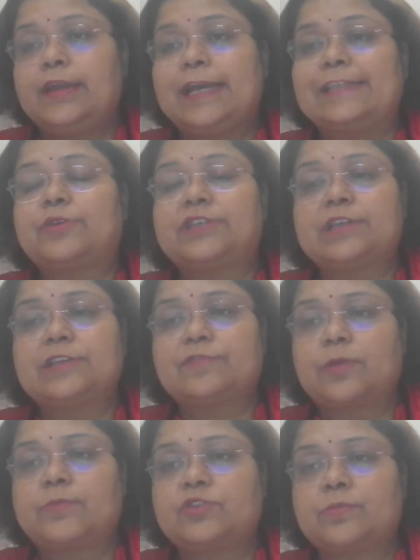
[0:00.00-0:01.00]
Next question is
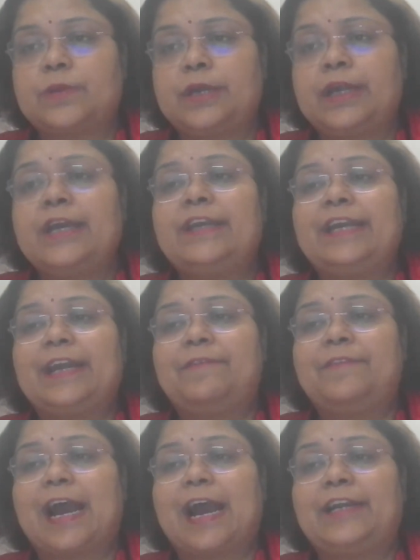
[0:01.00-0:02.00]
from Suman.
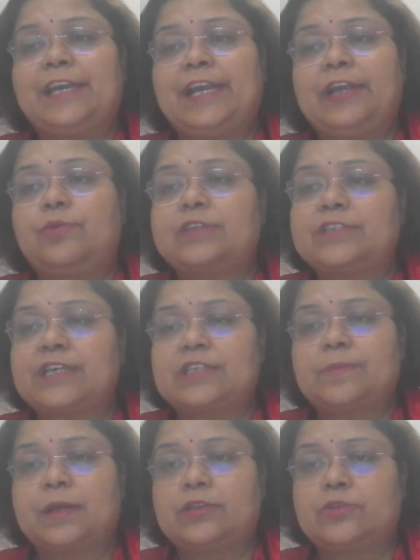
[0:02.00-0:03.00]
Can we add ghee to a
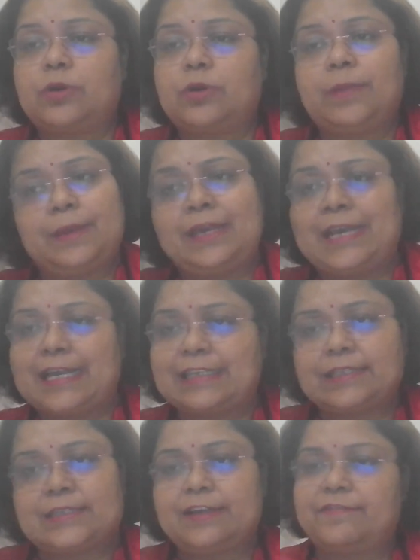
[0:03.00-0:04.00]
6-month-old baby?
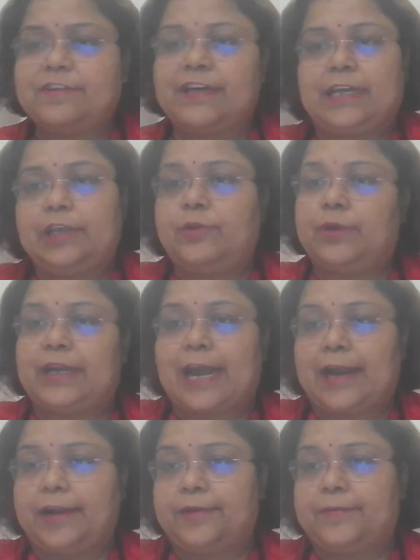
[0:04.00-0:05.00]
Yes, definitely you can
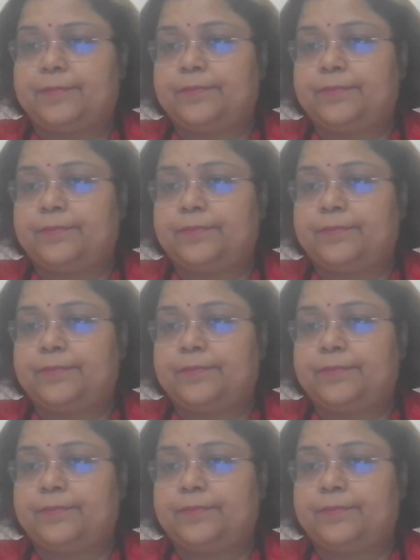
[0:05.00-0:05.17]
add.